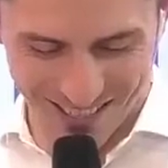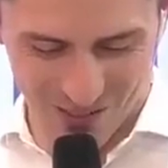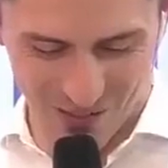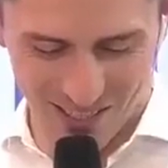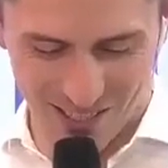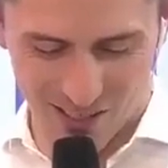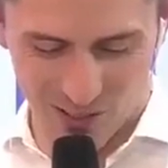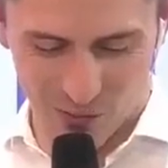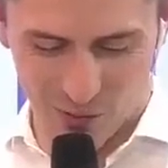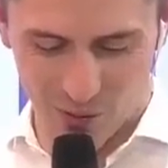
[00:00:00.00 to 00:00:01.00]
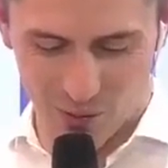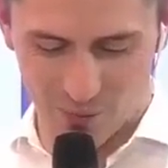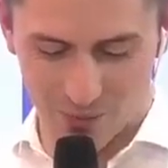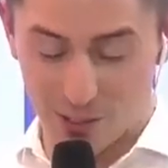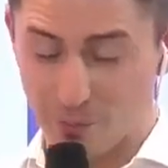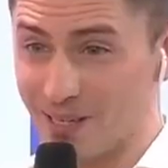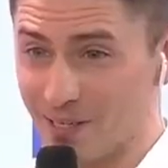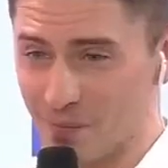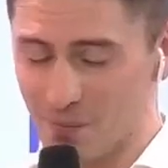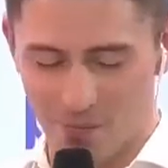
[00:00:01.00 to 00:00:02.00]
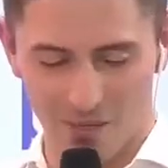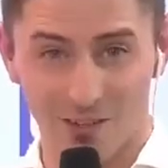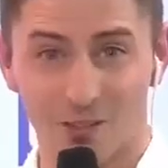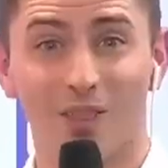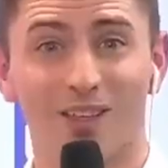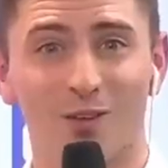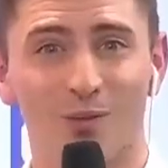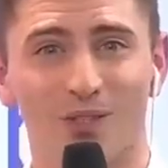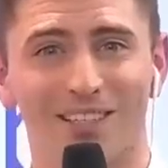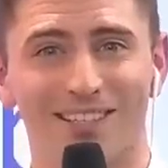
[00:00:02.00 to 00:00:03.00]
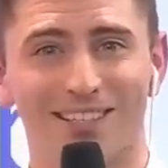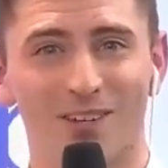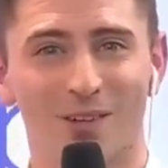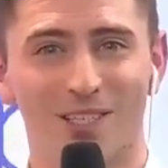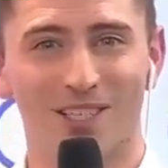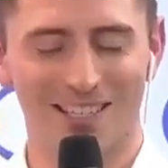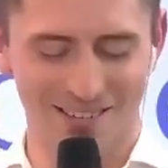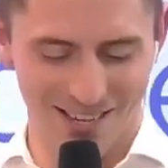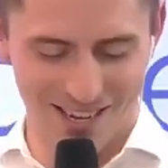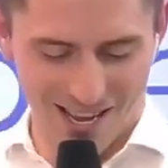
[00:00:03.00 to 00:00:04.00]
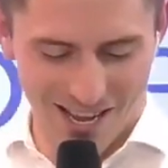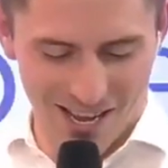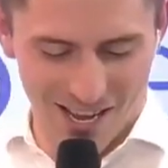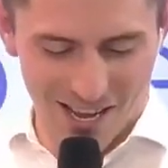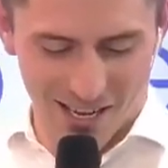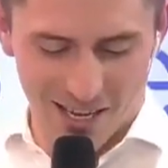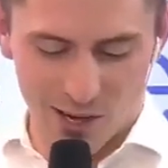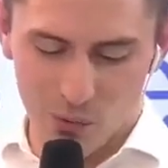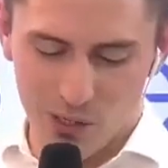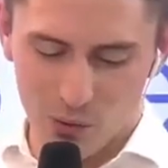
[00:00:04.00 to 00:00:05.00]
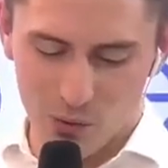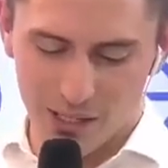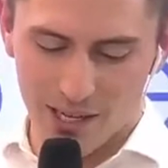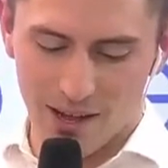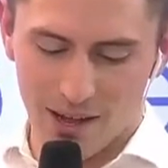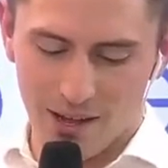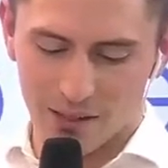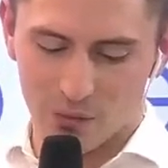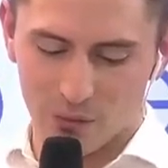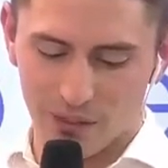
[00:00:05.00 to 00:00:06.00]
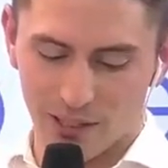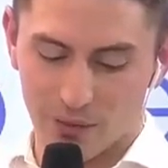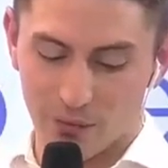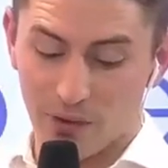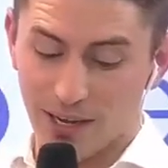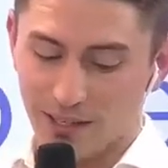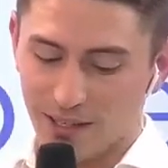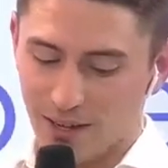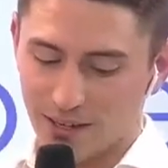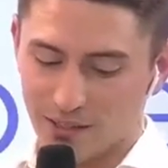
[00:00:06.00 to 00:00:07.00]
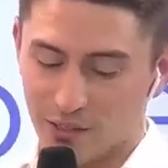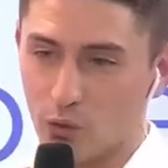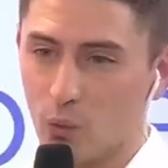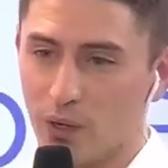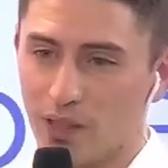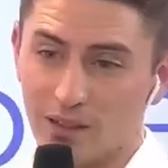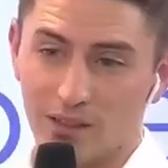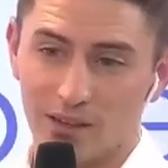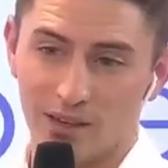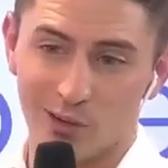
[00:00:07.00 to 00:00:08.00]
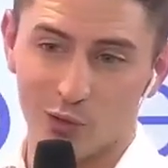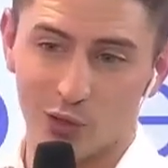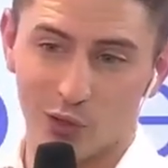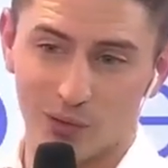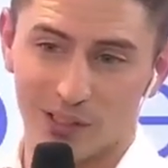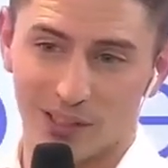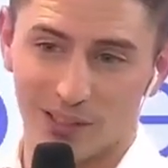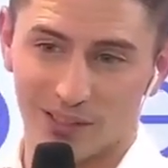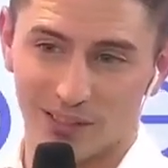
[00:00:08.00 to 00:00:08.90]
This one is from Spain. So thank you for sending that question in. Can we use the art filler fine lines with the NanoSoft?